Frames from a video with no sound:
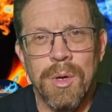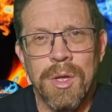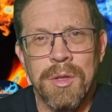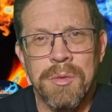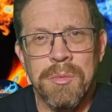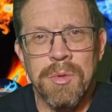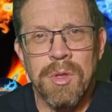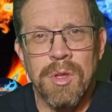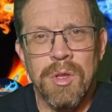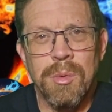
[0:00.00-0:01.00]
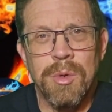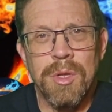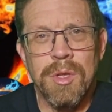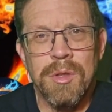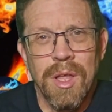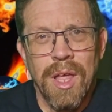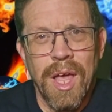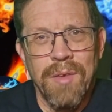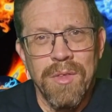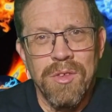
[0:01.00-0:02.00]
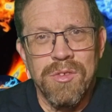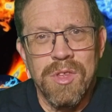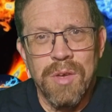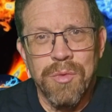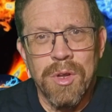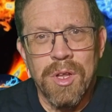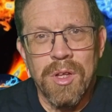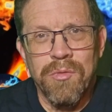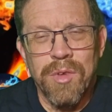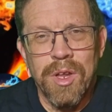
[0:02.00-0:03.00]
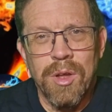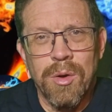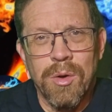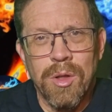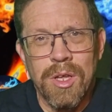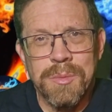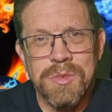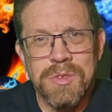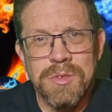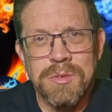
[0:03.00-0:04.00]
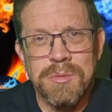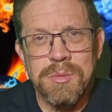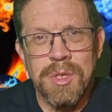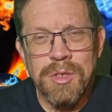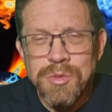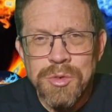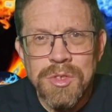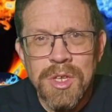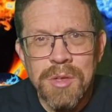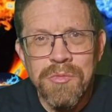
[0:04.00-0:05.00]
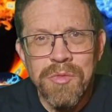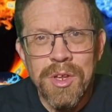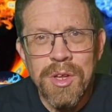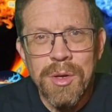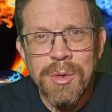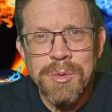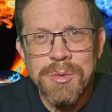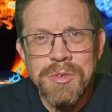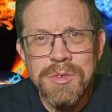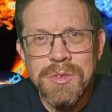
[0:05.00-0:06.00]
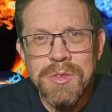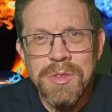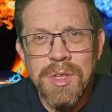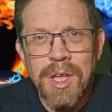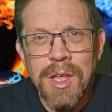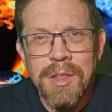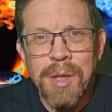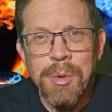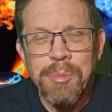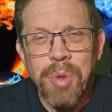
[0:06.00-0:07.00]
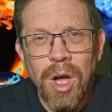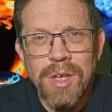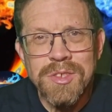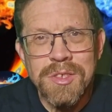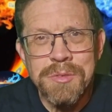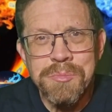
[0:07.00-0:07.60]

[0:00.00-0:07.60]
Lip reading: And you would have these different video clips, interesting videos, and they would pause it.